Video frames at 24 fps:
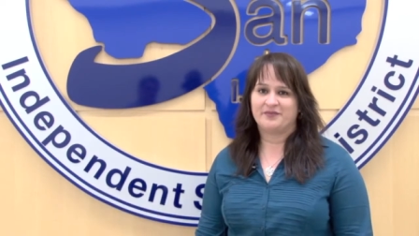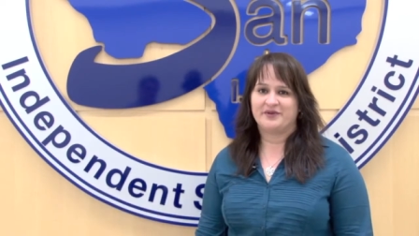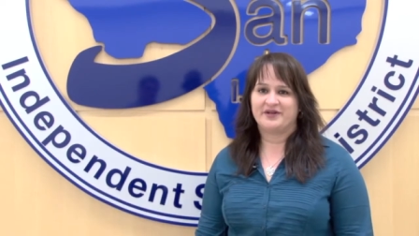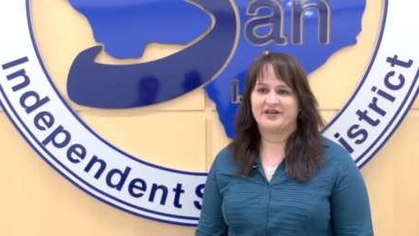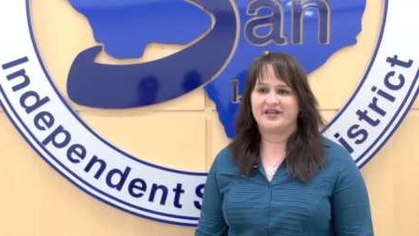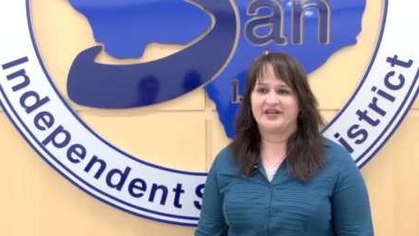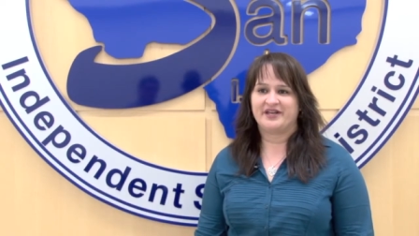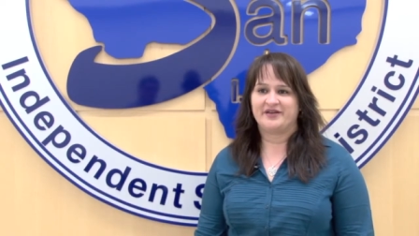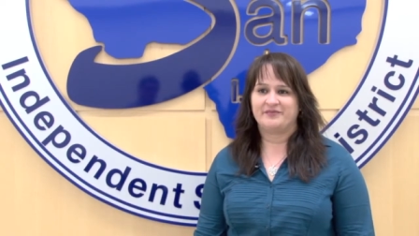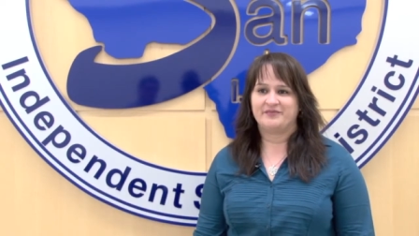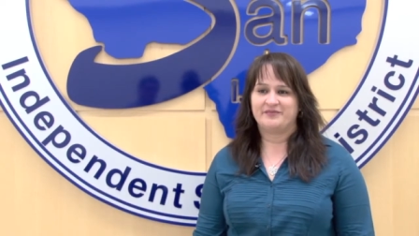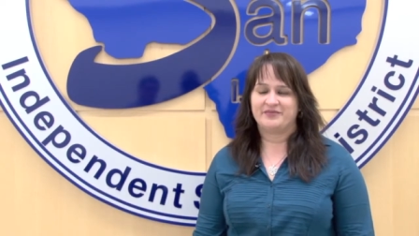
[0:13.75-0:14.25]
my
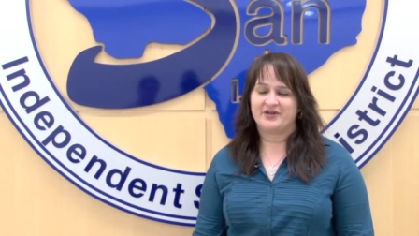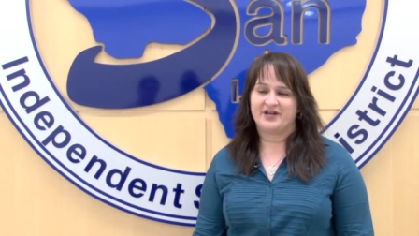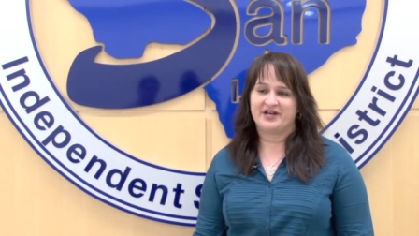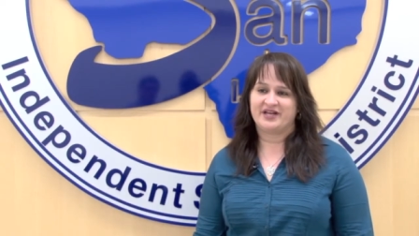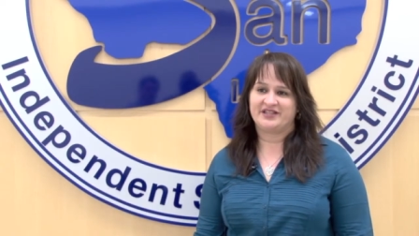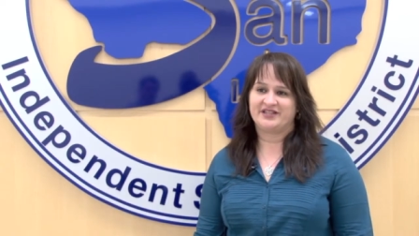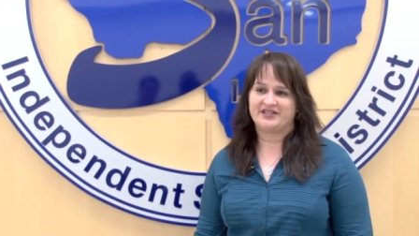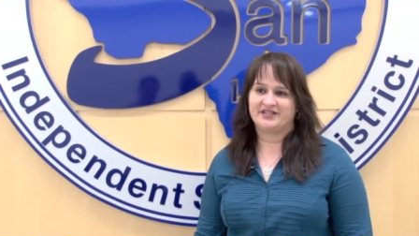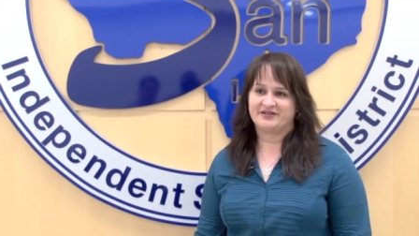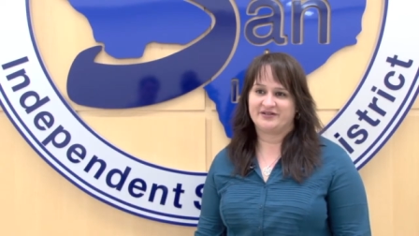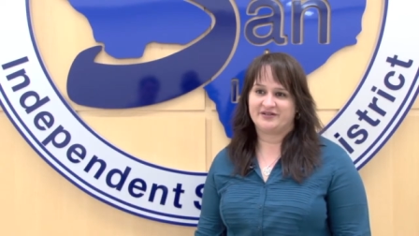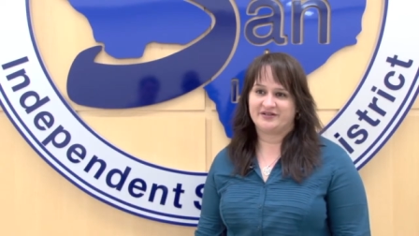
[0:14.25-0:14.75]
name
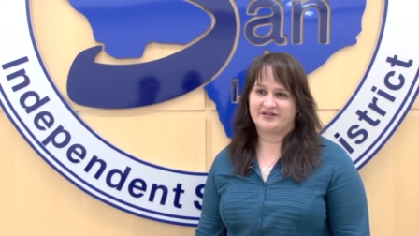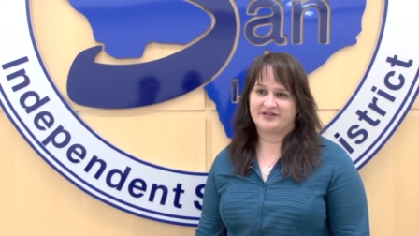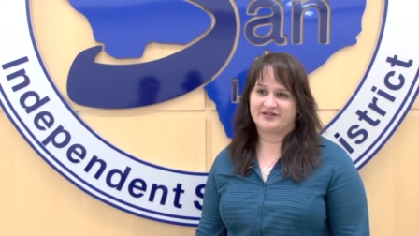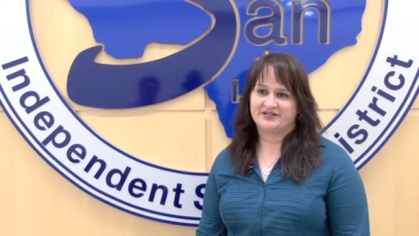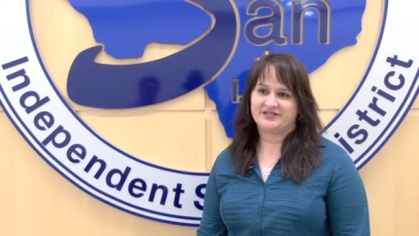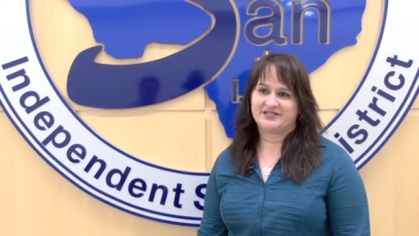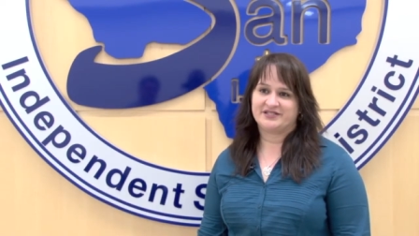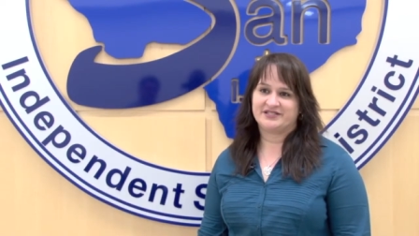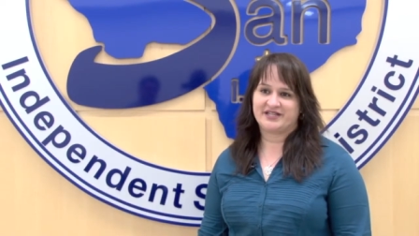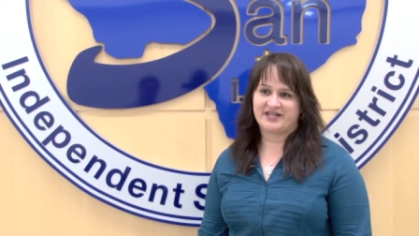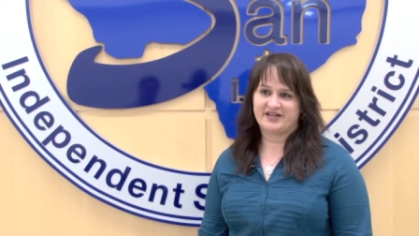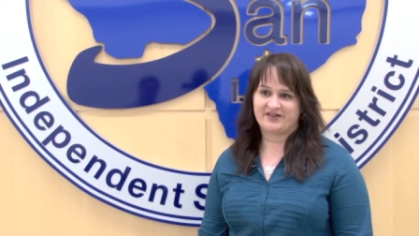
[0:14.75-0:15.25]
at the
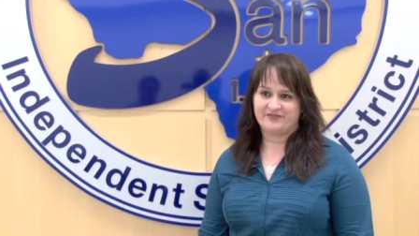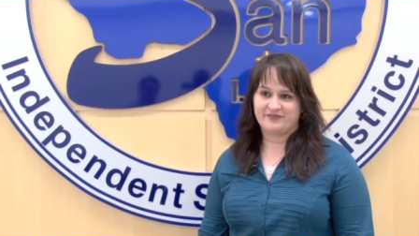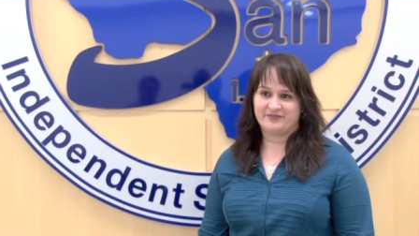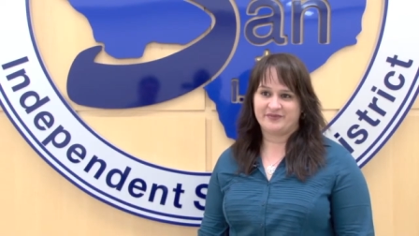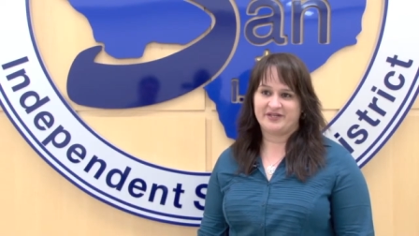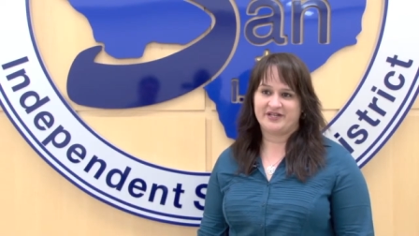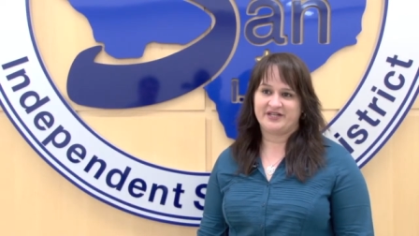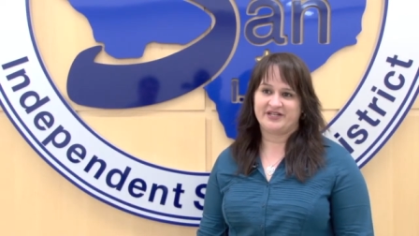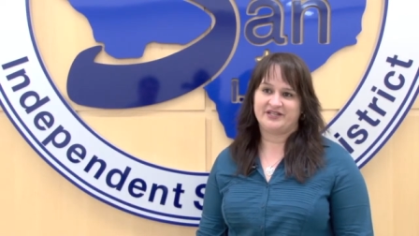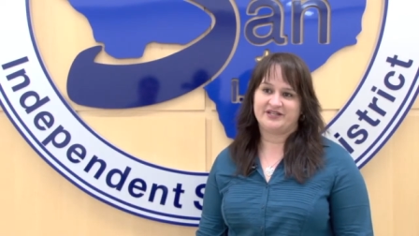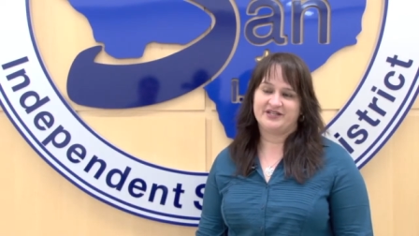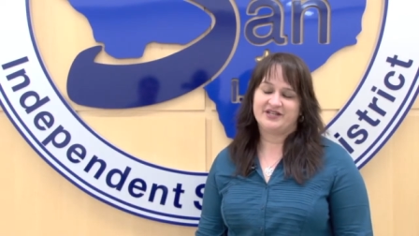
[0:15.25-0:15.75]
staff
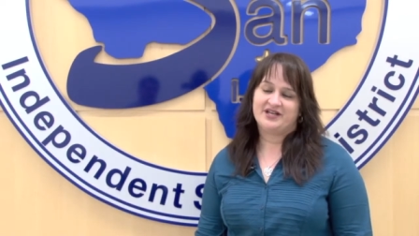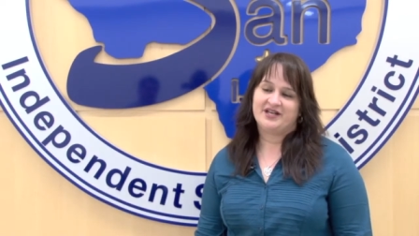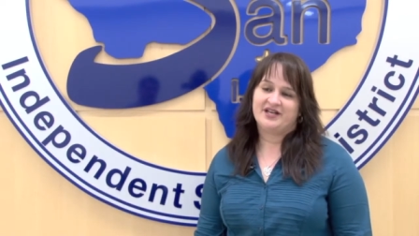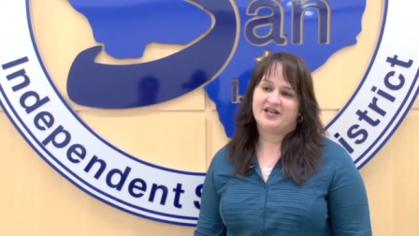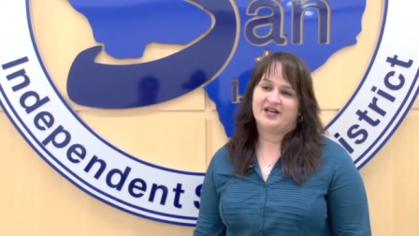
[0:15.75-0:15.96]
meeting.